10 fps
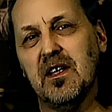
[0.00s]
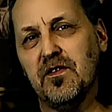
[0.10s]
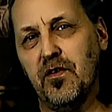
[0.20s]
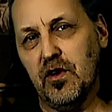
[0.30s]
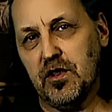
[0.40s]
this
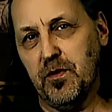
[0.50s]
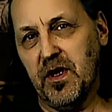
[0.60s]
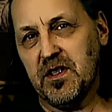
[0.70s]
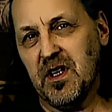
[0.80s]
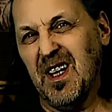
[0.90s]
first
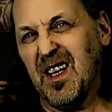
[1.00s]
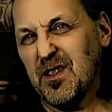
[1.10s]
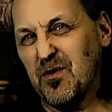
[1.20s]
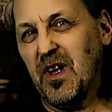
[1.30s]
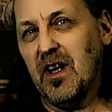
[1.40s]
bridge
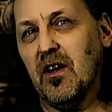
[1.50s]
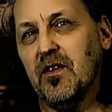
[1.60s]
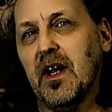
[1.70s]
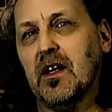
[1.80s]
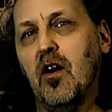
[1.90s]
is really not
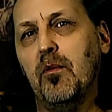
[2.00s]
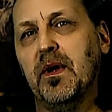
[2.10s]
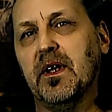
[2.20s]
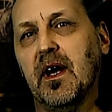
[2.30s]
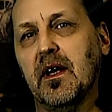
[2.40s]
that
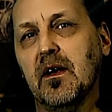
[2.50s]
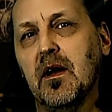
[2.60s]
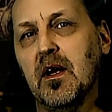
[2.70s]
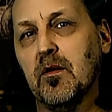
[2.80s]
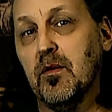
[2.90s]
complicated,
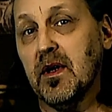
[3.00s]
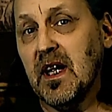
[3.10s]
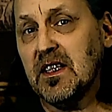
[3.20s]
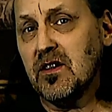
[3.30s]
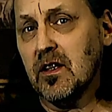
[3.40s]
but
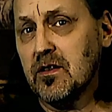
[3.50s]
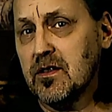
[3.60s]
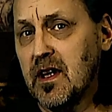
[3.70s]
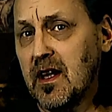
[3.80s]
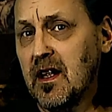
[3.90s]
that's not to
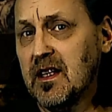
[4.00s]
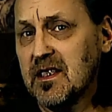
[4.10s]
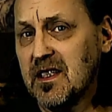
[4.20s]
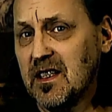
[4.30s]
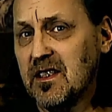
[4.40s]
say that
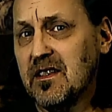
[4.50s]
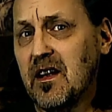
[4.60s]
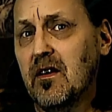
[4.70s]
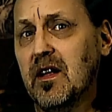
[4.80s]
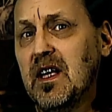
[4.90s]
it's
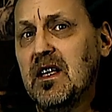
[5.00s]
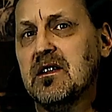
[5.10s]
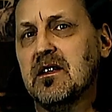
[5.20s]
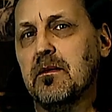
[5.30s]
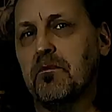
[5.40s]
necessarily
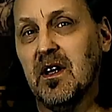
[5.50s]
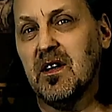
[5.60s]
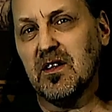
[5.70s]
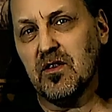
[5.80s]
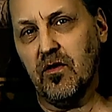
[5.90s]
easy. It
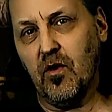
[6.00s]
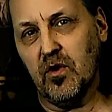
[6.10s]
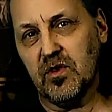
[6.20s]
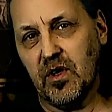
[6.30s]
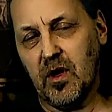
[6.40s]
does of
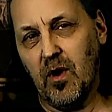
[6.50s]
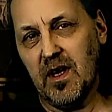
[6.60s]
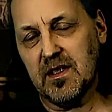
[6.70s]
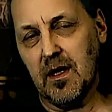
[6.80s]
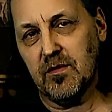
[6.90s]
course
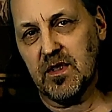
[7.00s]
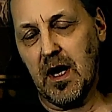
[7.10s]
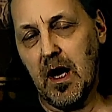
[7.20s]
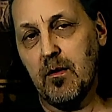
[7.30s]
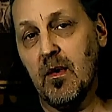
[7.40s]
require some
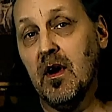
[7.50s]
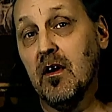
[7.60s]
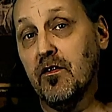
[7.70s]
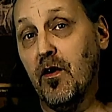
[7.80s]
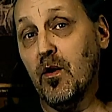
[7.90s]
time,
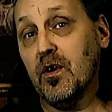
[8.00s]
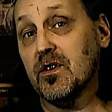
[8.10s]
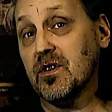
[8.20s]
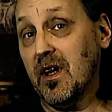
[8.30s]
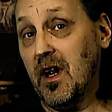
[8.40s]

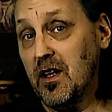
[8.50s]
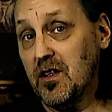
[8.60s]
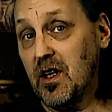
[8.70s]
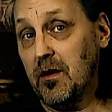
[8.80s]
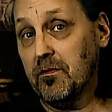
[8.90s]
focus and
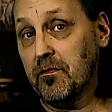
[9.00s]
energy,